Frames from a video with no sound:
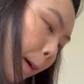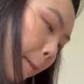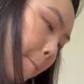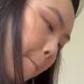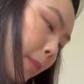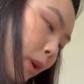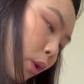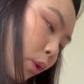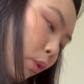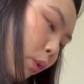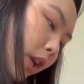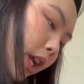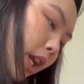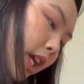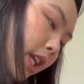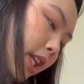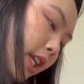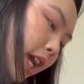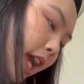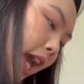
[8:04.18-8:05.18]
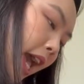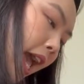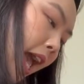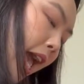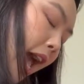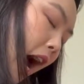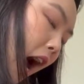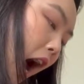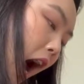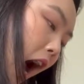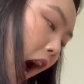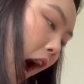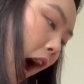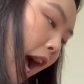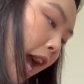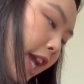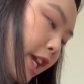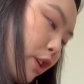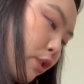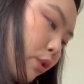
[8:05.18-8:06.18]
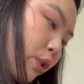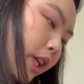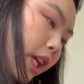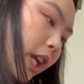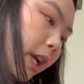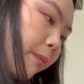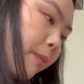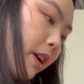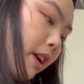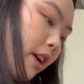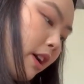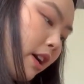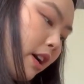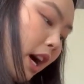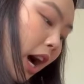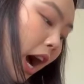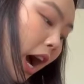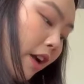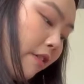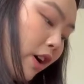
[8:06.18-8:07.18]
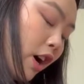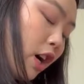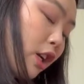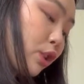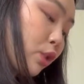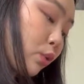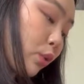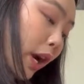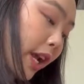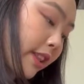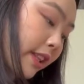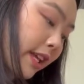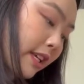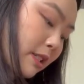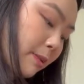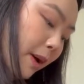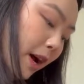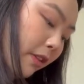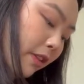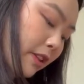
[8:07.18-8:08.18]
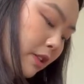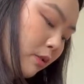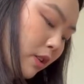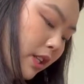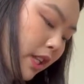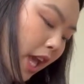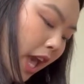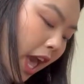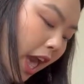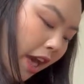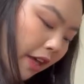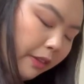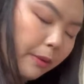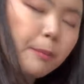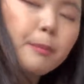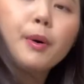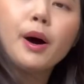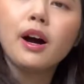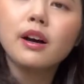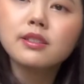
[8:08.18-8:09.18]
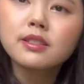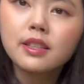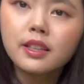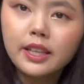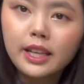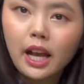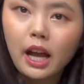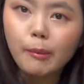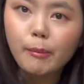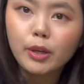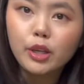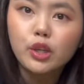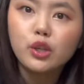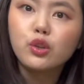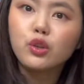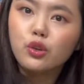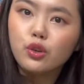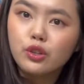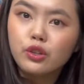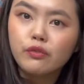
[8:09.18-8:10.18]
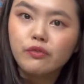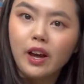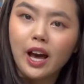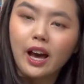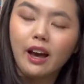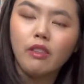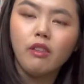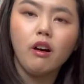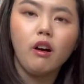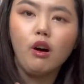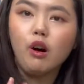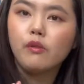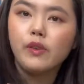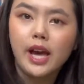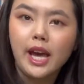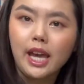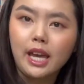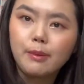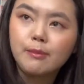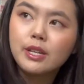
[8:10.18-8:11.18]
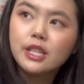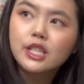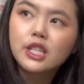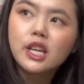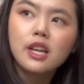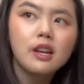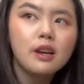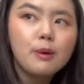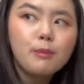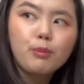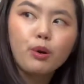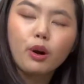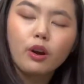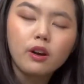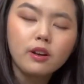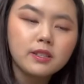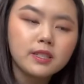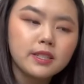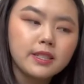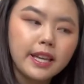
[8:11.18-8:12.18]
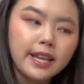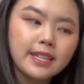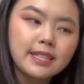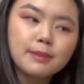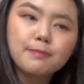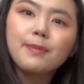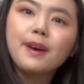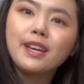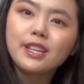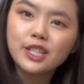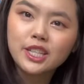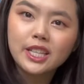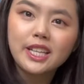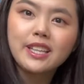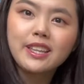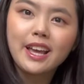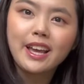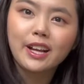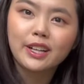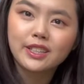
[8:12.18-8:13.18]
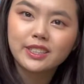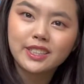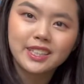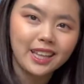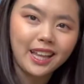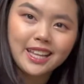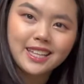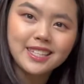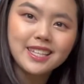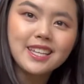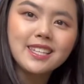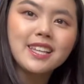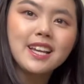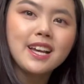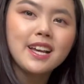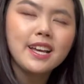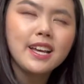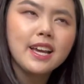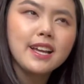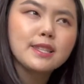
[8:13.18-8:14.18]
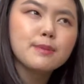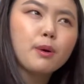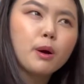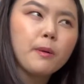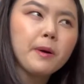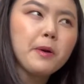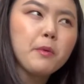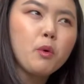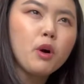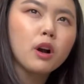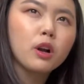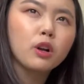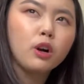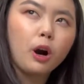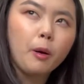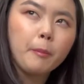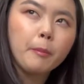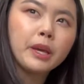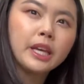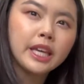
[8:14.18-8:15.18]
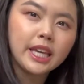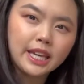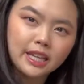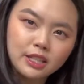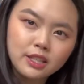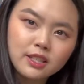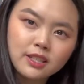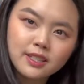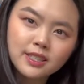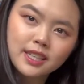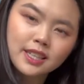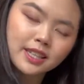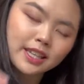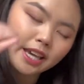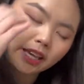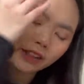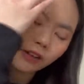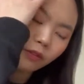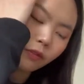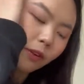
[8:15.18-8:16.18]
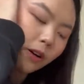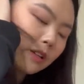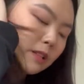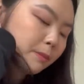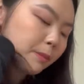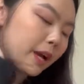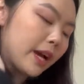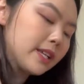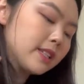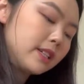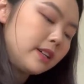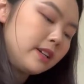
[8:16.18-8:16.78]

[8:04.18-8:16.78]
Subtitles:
Marine Care Eye Cream. I've heard great things about this one, and personally I'm a huge fan of Hamish products, especially their cleansers. It's probably what got me into skincare in the first place.